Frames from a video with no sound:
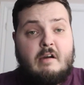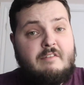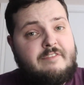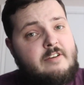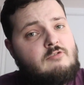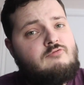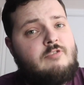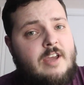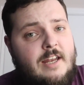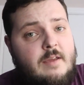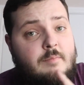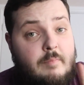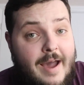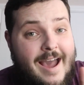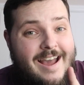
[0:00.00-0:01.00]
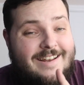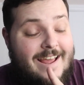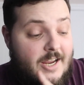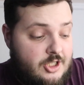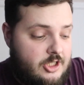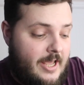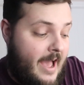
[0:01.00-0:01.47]
Now I feel really bad
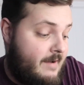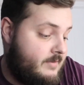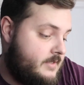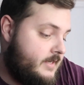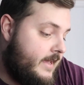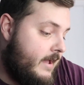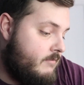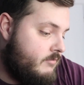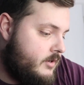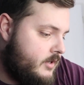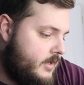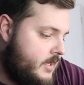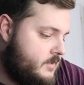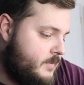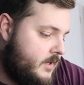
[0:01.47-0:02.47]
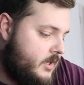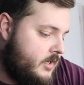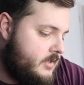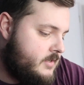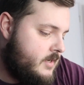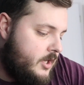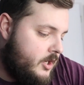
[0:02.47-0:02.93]
actually having to get rid of this
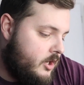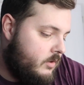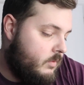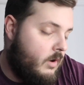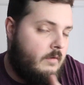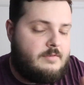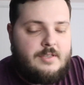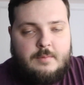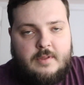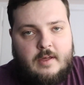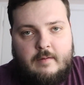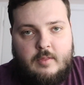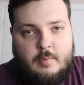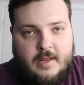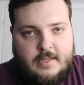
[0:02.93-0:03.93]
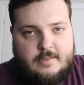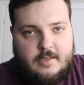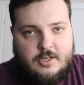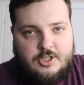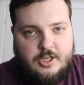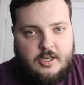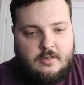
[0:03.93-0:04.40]
because, you know, obviously without the
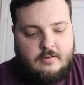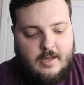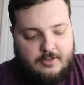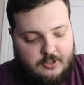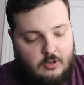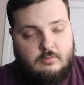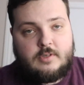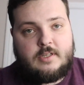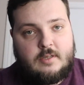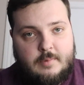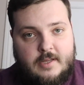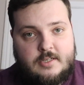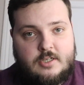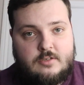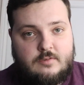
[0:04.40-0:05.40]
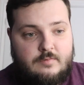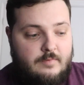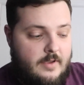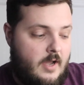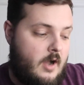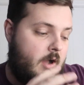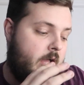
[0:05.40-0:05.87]
PlayStation, I don't need the PlayStation
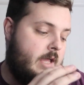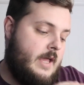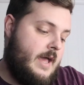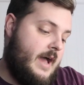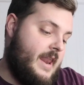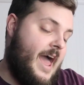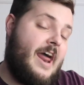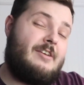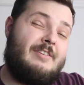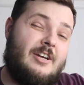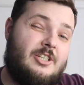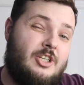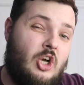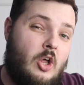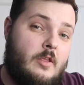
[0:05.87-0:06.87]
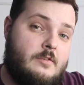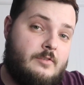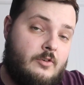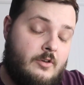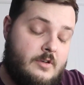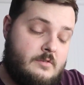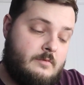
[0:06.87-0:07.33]
VR. And Hannah actually got this
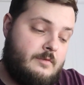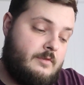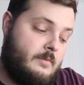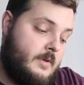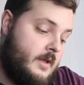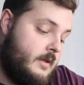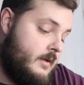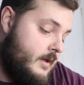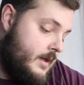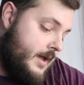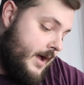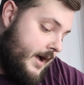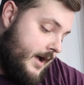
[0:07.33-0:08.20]
for Christmas for me.